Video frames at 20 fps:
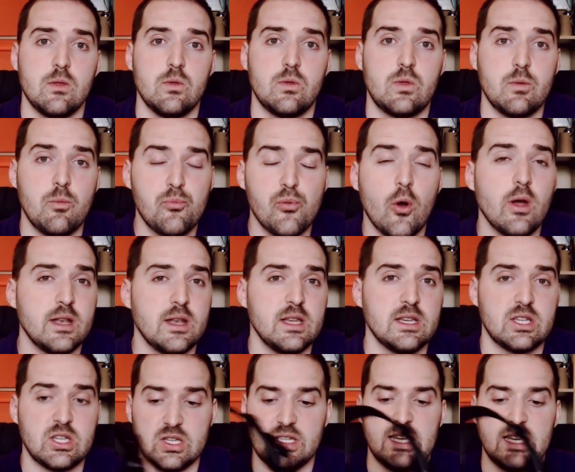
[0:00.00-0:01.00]
The
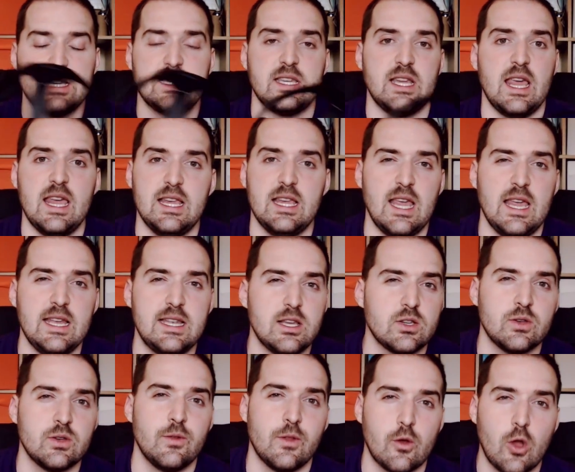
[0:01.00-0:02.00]
brightness just is, it
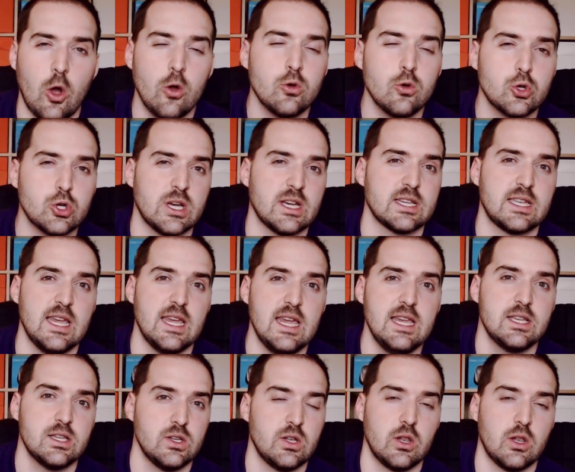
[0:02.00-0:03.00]
doesn't, the contrast
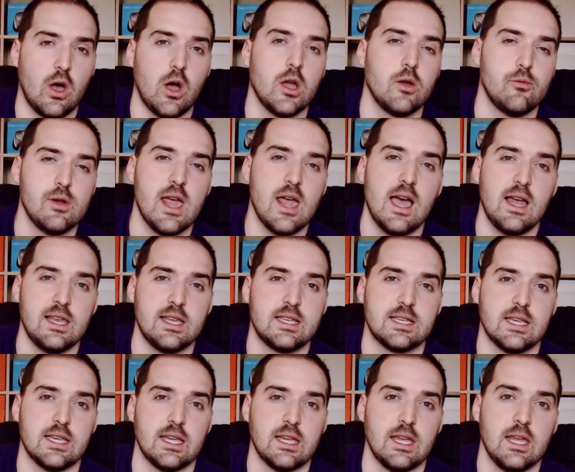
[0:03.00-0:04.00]
isn't like
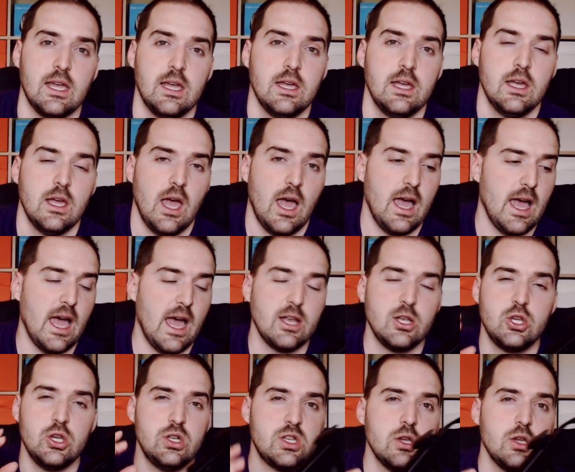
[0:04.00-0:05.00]
reality.
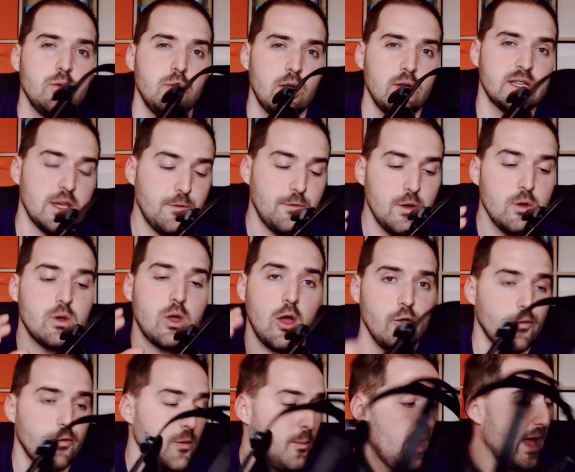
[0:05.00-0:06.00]
And you do notice, if you
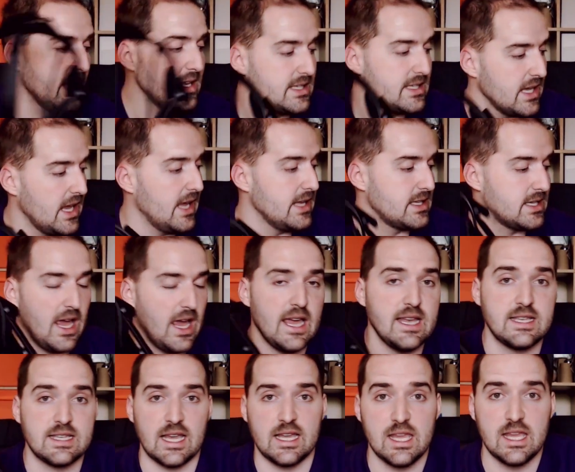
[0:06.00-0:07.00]
go from headset to
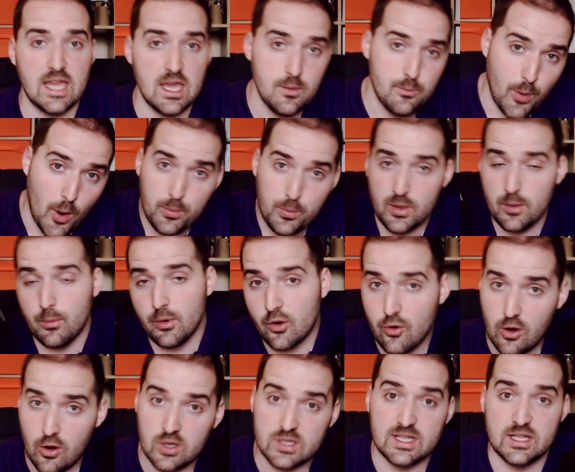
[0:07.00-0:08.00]
headset and you keep popping them
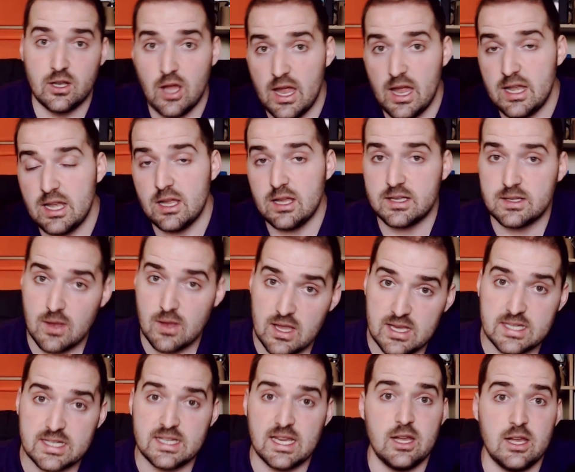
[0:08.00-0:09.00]
across in a
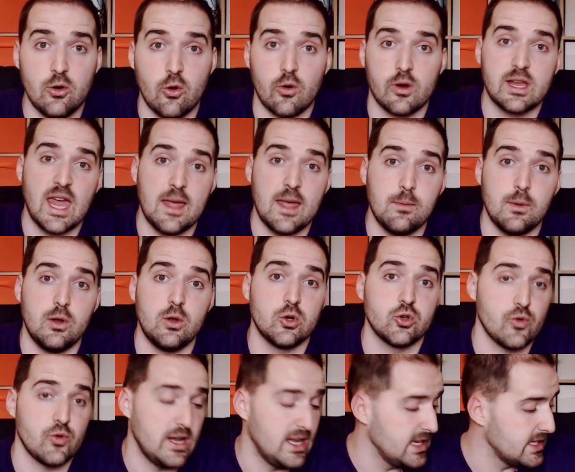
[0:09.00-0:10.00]
scene or a game that
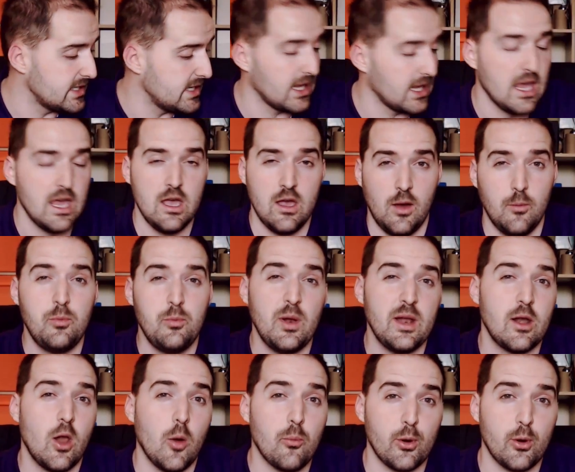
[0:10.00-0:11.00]
looks realistic. I've been
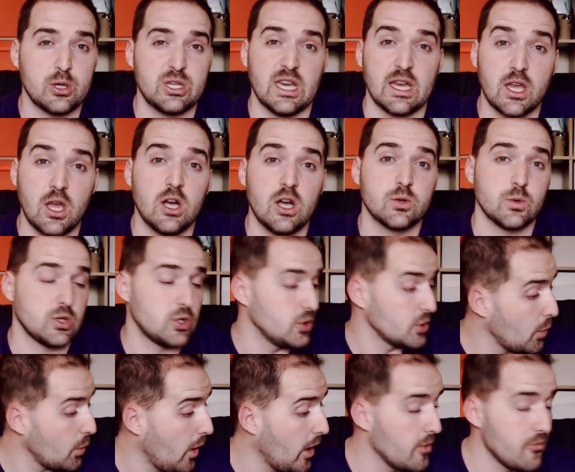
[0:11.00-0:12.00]
playing a lot of Project Cars, which
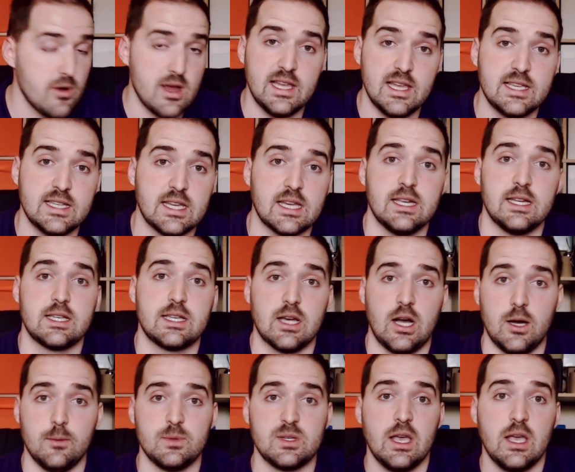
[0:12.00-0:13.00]
looks quite realistic at
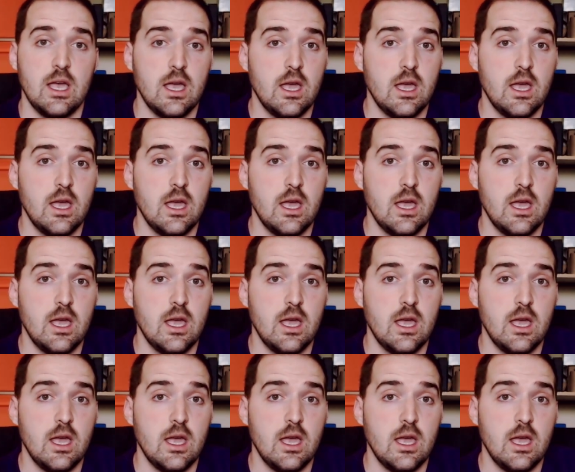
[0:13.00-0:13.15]
times.